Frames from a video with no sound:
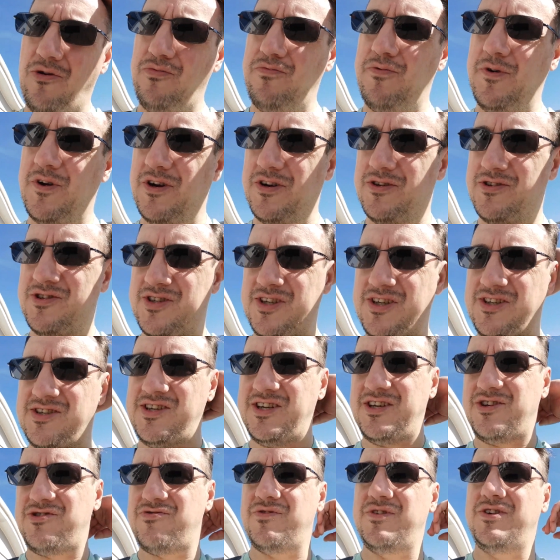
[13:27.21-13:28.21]
because it's
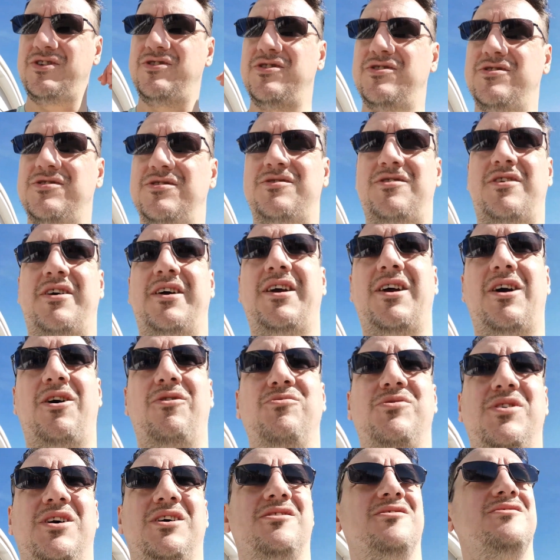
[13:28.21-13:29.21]
literally just like
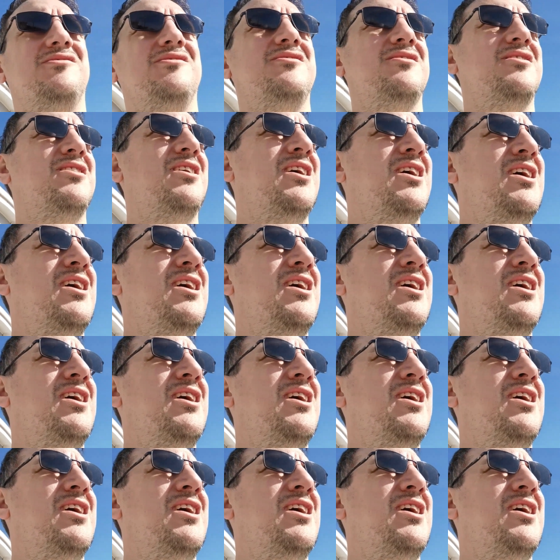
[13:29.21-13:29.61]
hotels